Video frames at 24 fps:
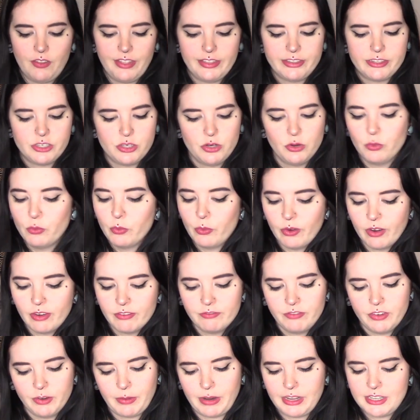that's too
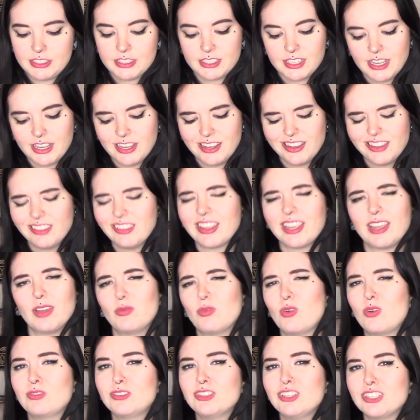warm for my skin, like it
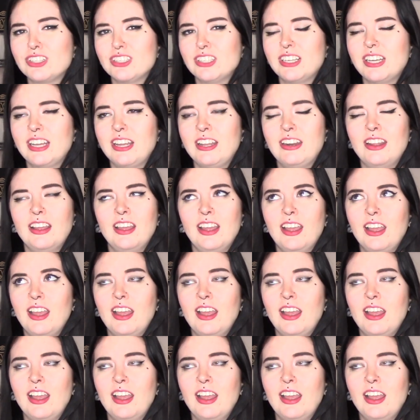won't look good.